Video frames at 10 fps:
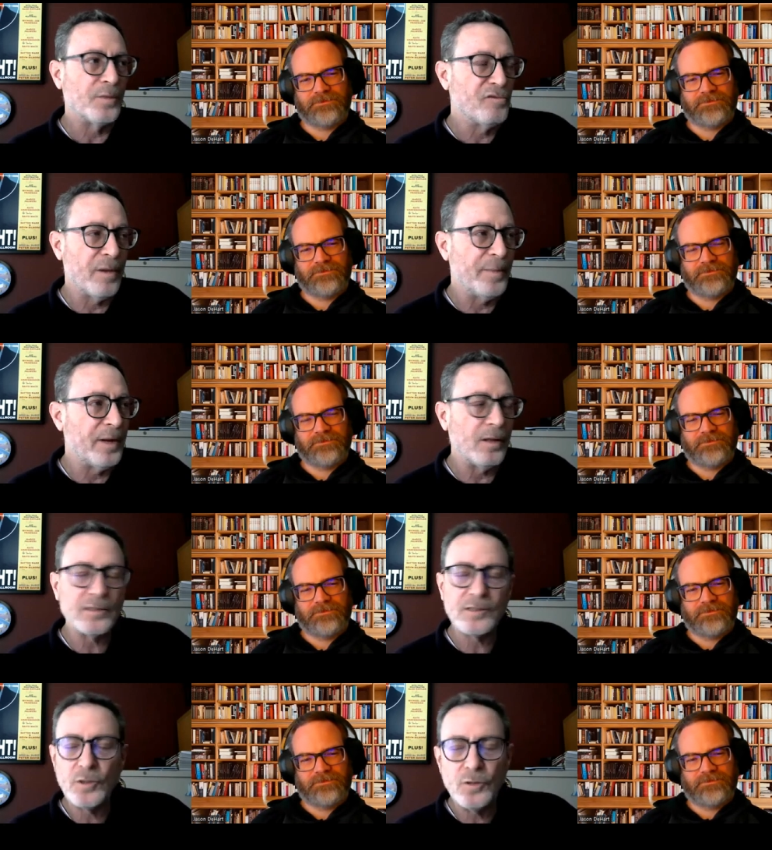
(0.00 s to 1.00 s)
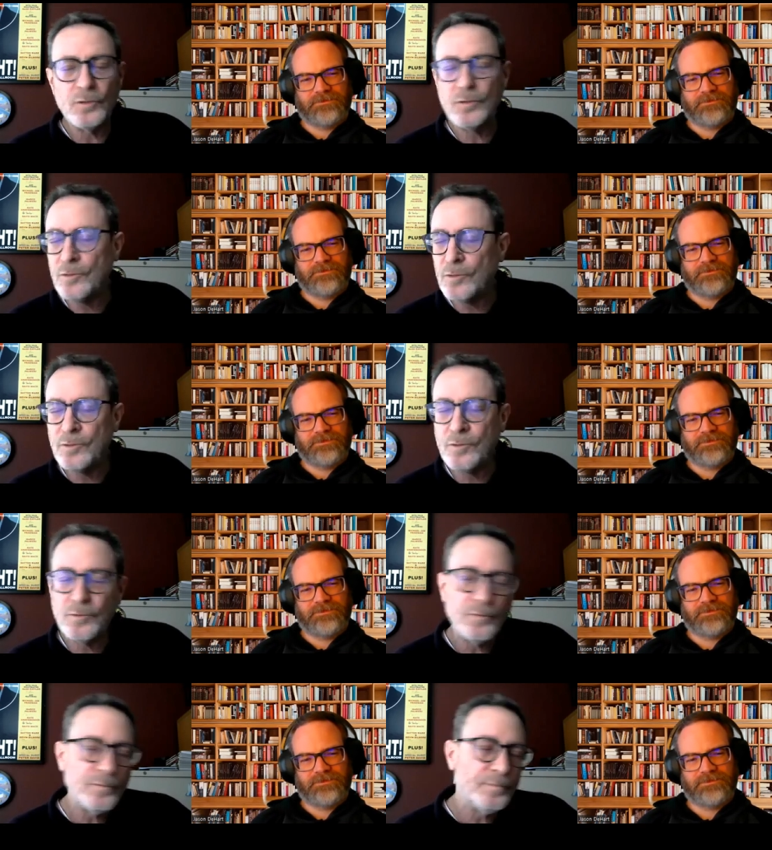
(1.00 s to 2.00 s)
Speaker 1: criminals
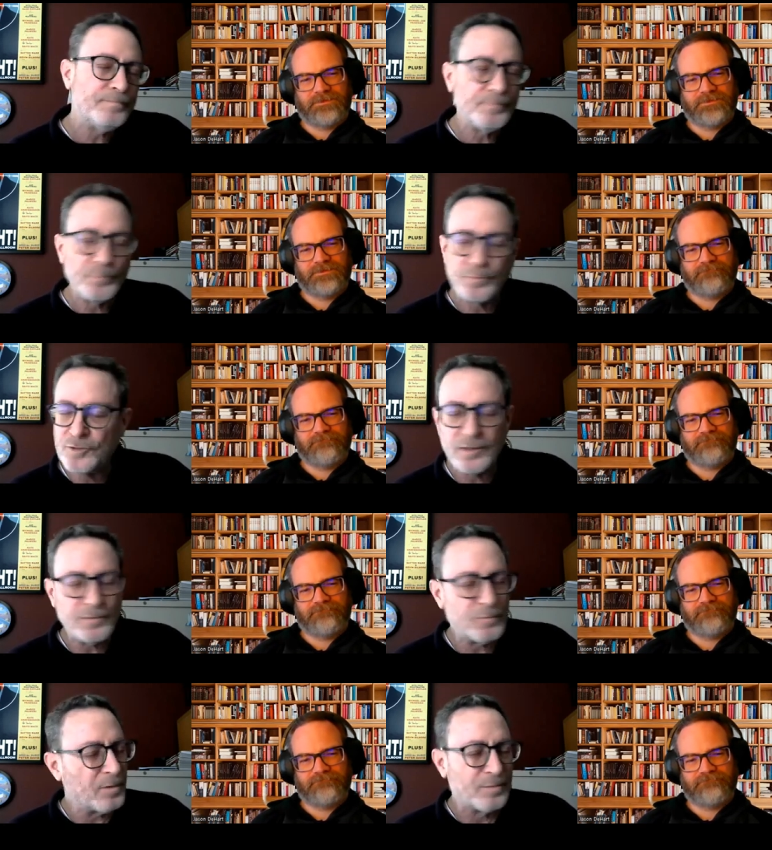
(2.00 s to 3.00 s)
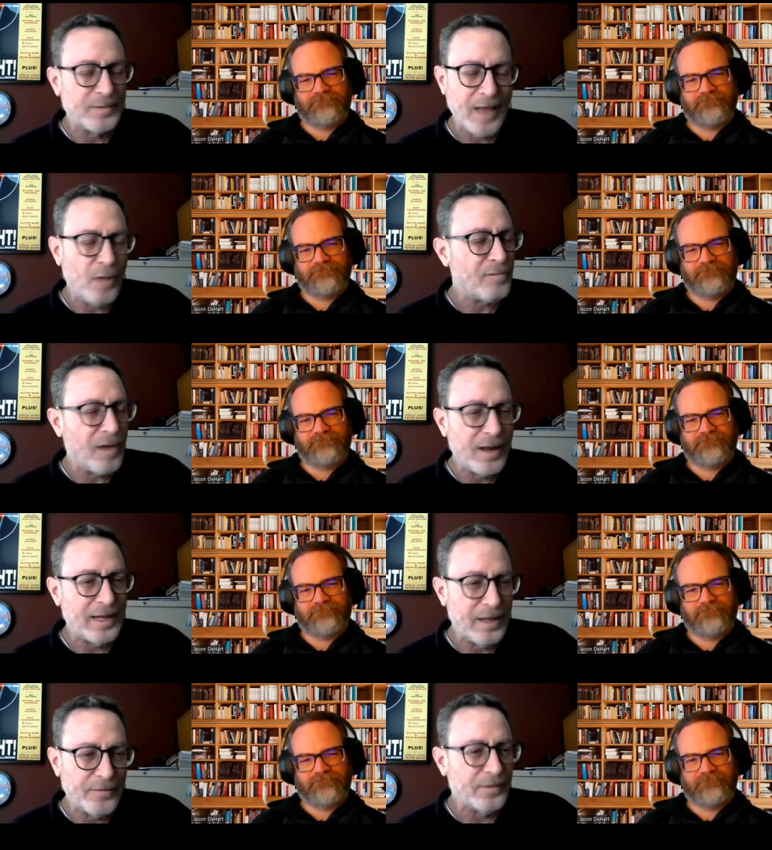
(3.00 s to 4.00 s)
who just were downright
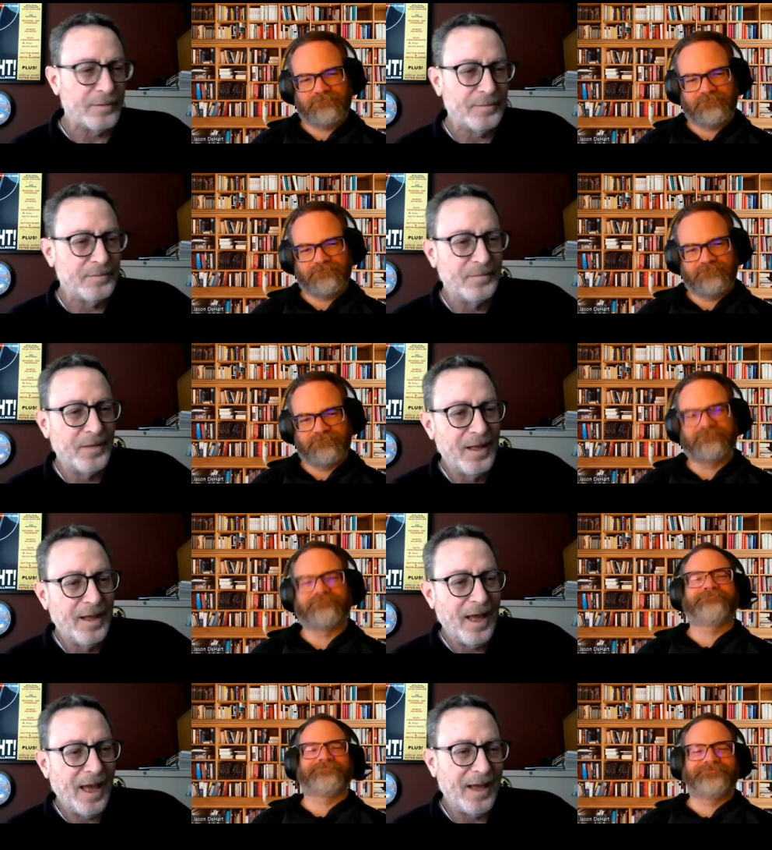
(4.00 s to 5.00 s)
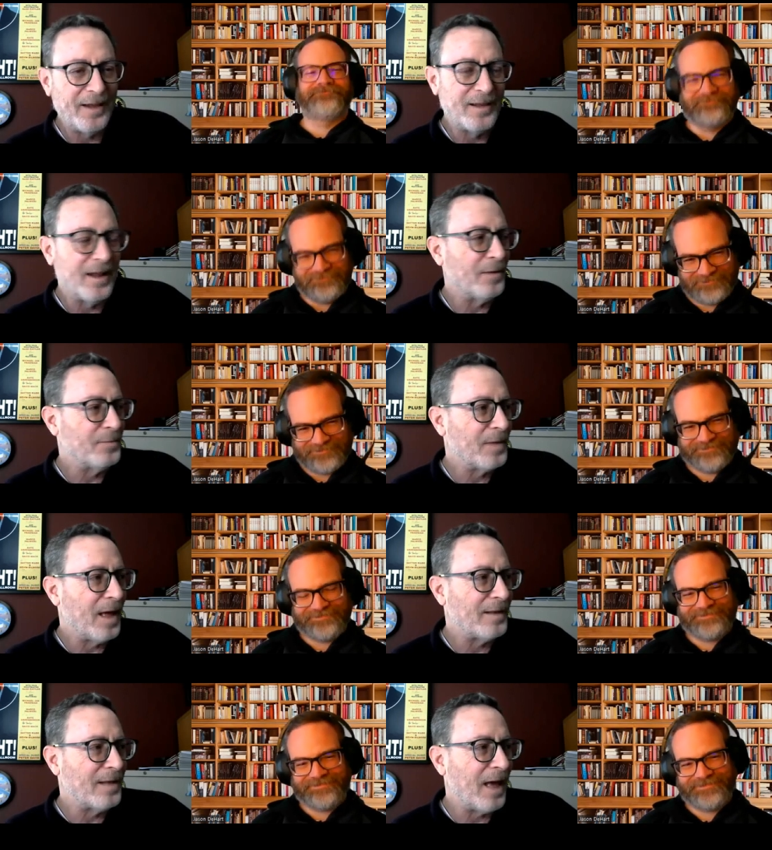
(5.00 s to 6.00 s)
evil. Uh-huh. And mm-hmm. you know,
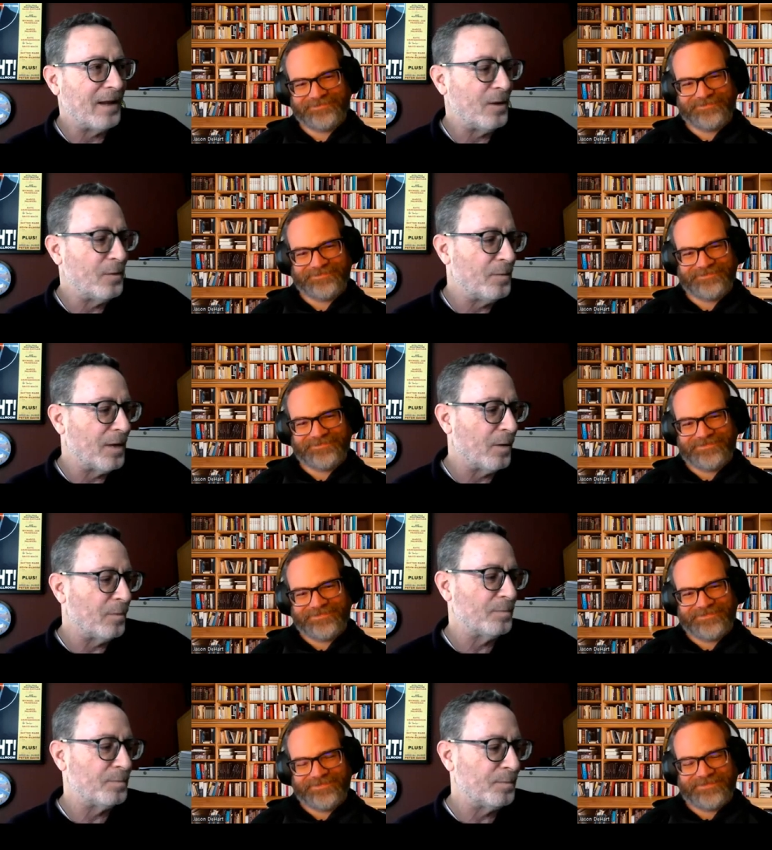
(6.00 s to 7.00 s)
how, how do you you know